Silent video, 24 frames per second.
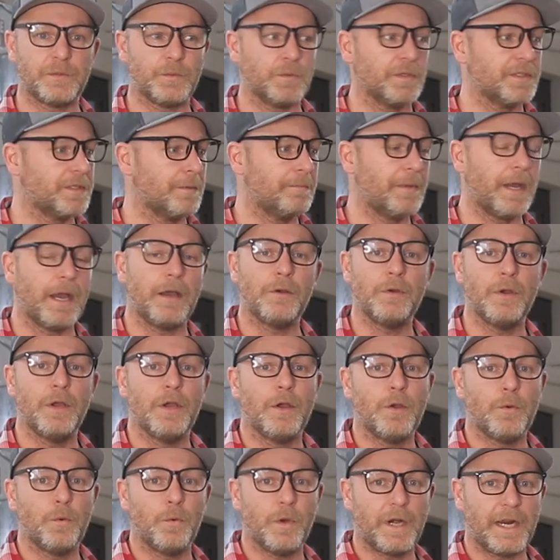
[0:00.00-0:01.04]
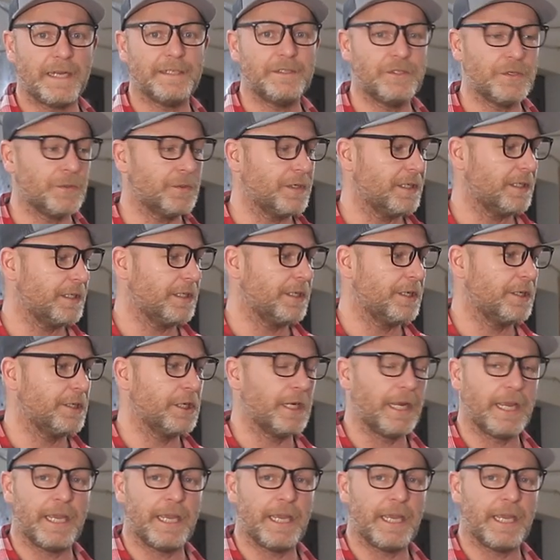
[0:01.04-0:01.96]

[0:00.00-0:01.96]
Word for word: was about, what I do in here,